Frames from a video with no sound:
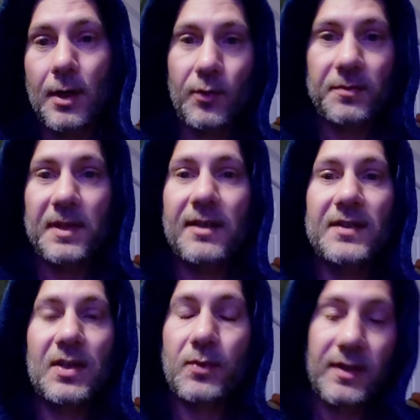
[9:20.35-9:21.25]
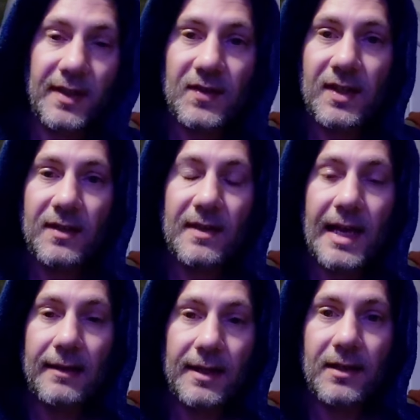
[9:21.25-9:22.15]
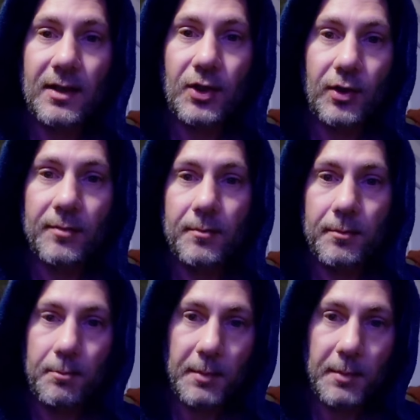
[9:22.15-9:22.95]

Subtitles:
was because he was listening to that Linda Good